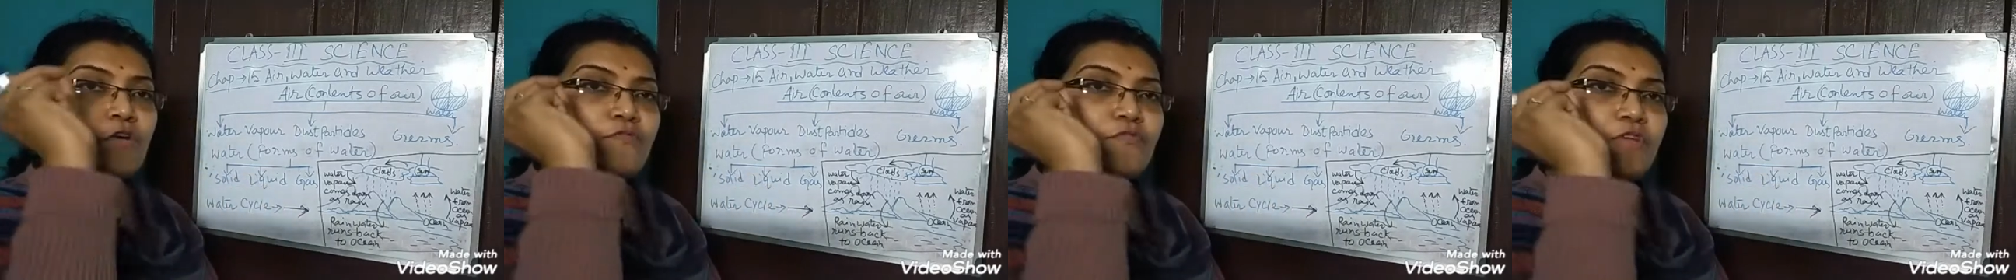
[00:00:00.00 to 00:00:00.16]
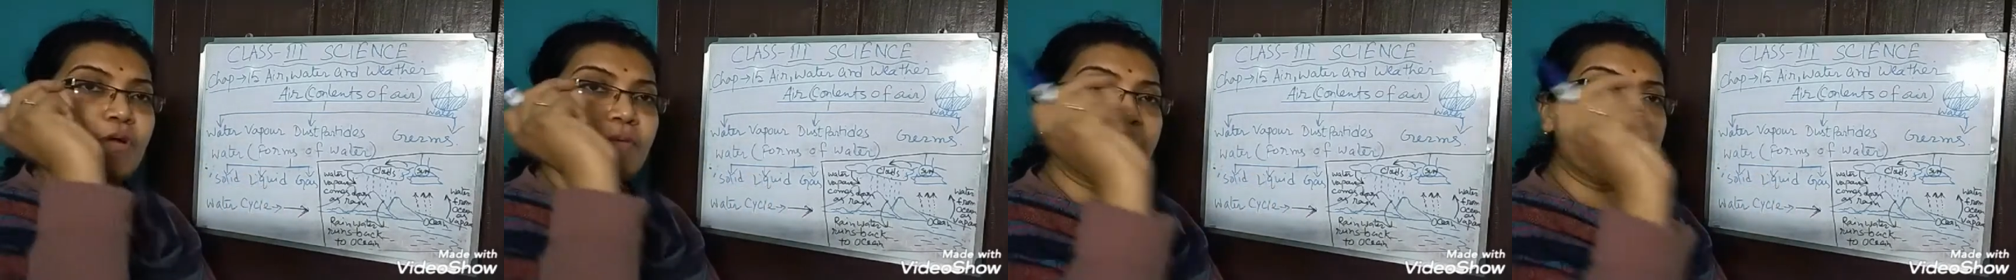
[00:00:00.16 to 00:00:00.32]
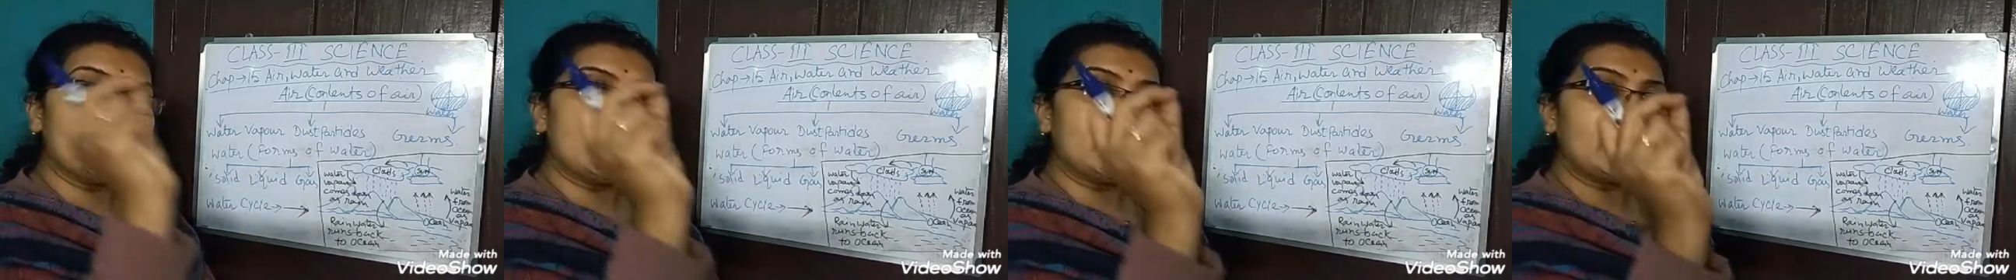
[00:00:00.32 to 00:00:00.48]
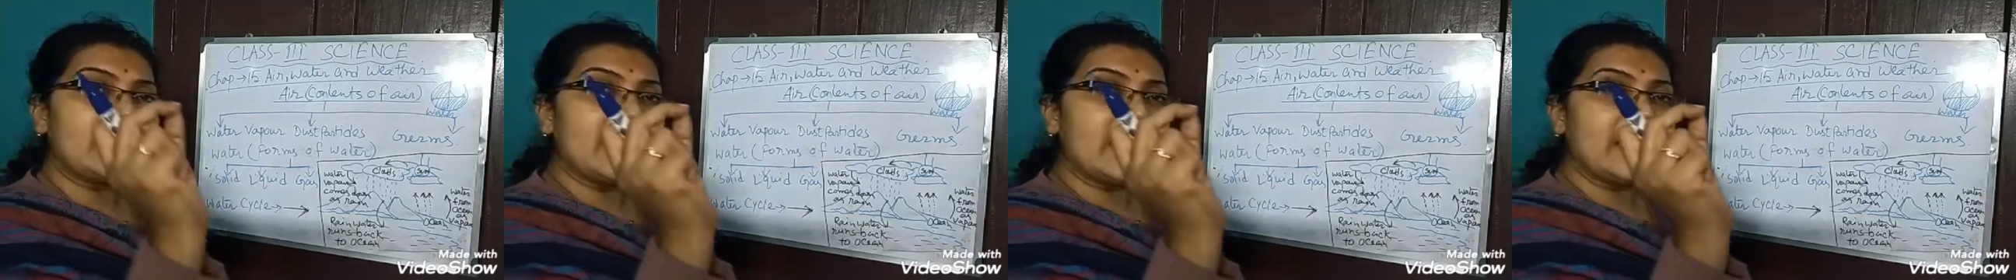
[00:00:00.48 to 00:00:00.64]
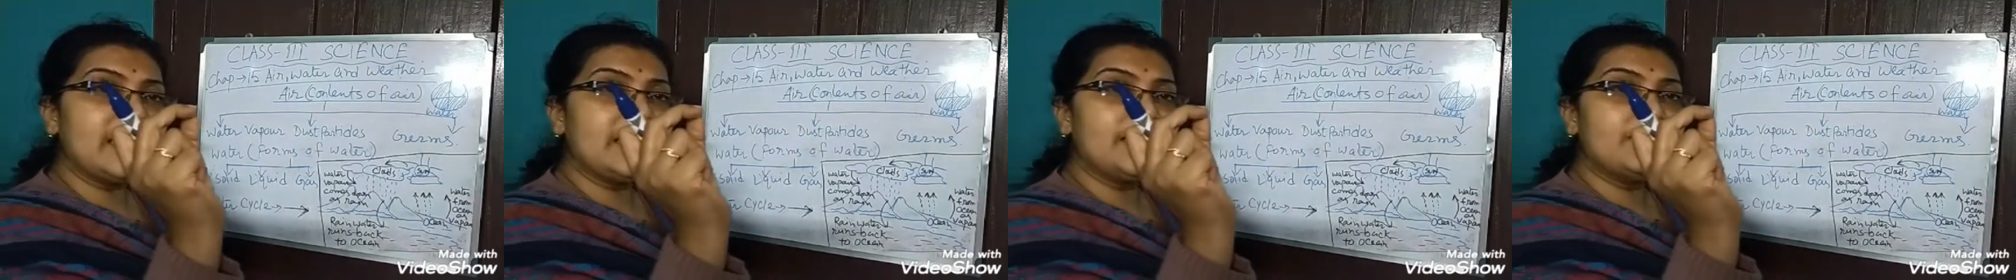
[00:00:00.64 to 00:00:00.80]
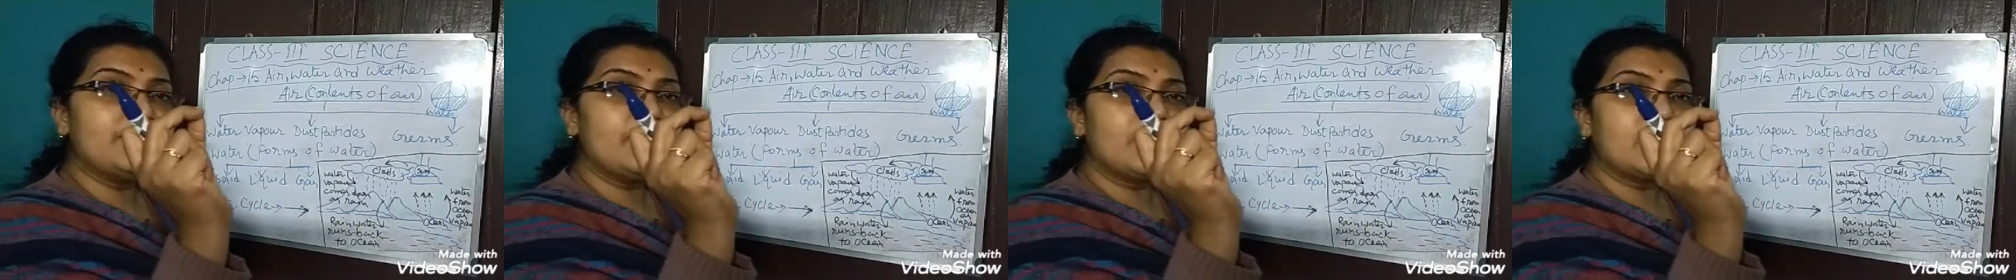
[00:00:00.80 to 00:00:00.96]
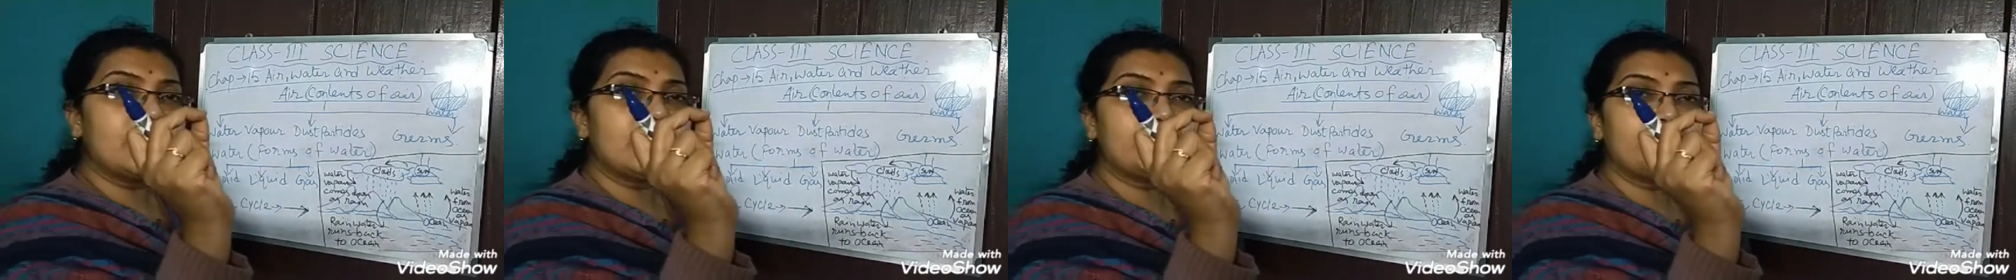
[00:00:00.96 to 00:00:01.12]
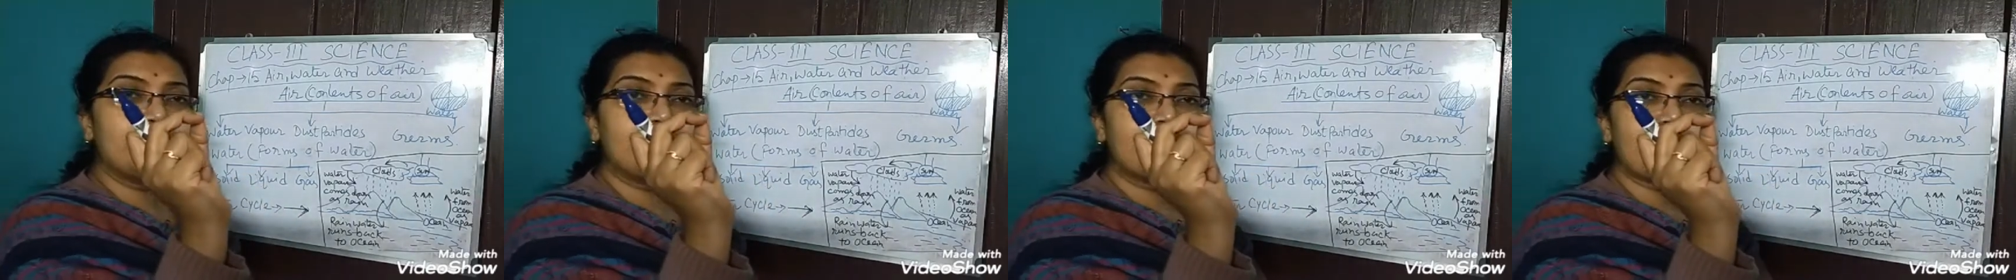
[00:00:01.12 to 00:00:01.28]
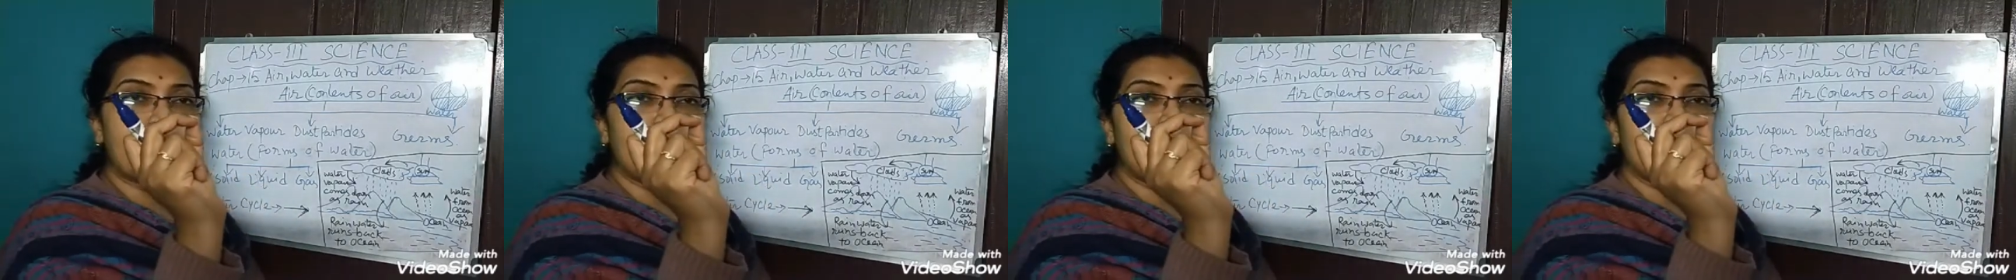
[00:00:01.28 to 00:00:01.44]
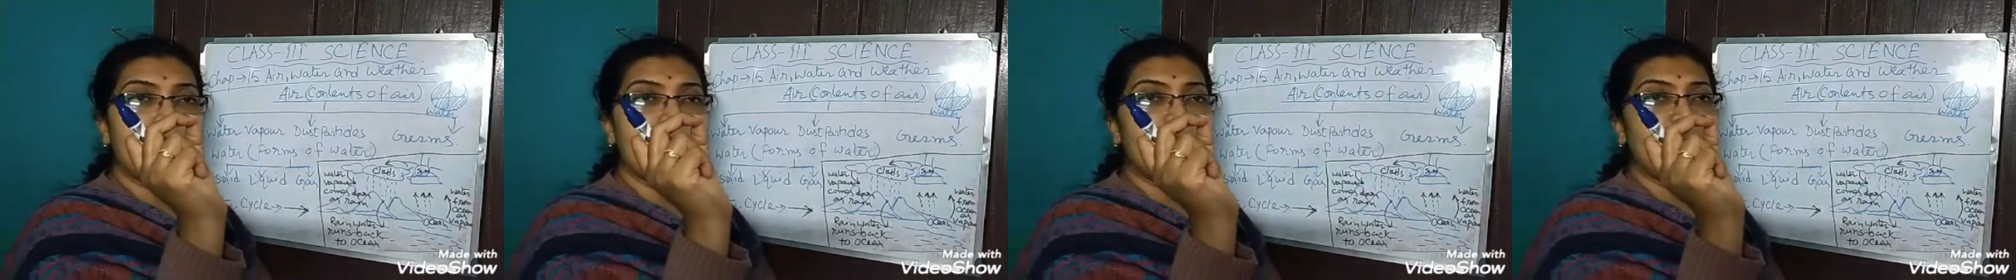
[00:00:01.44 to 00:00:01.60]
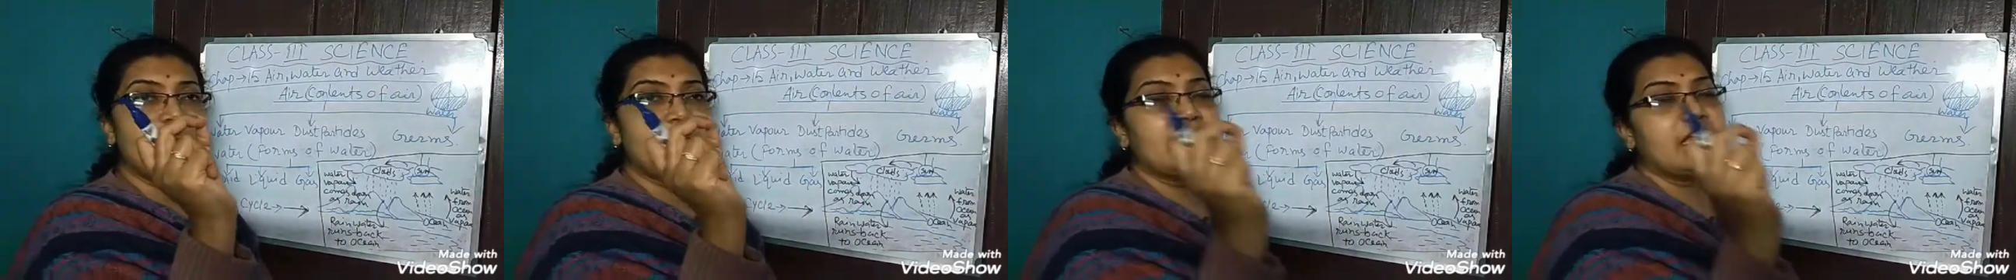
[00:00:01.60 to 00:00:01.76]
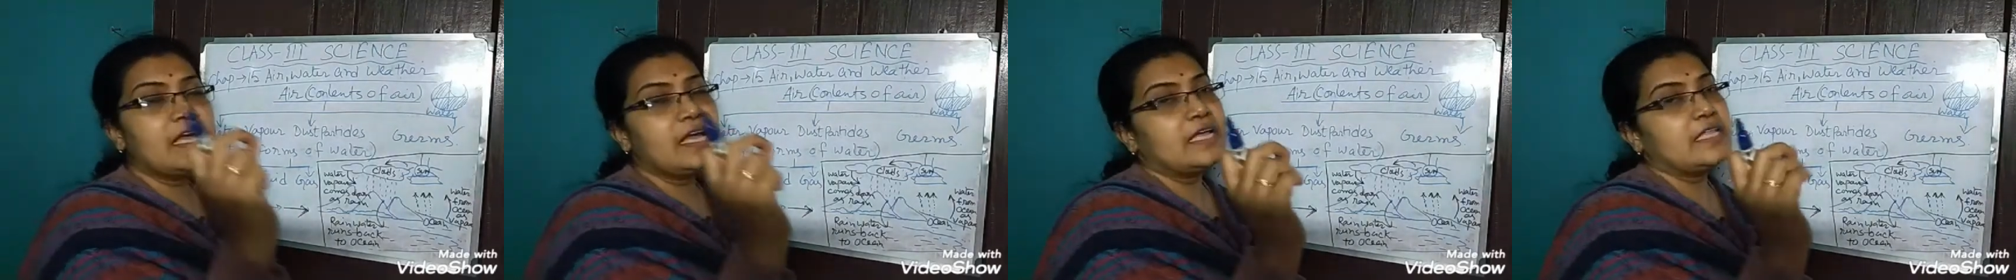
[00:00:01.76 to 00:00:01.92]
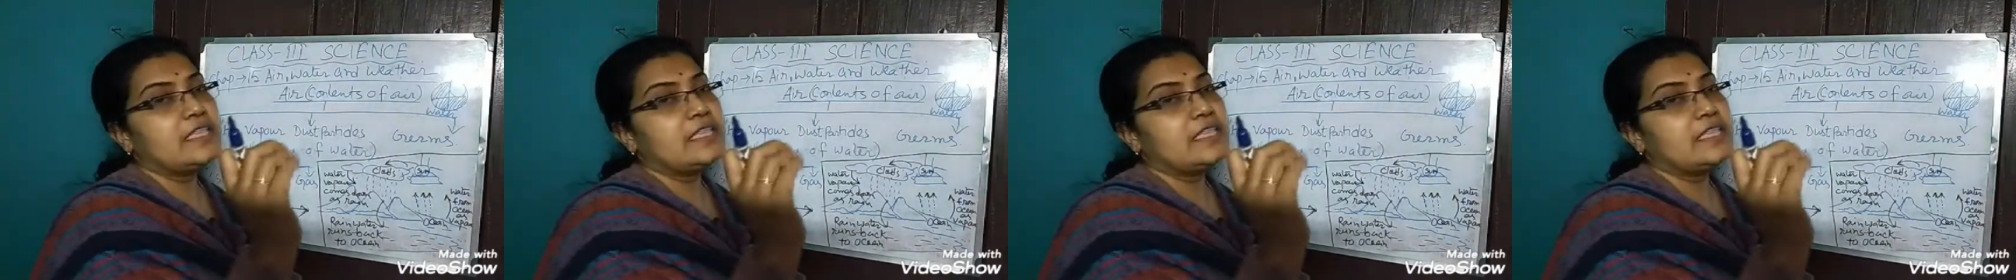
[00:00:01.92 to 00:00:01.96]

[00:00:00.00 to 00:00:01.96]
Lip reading: From the tiny water droplet,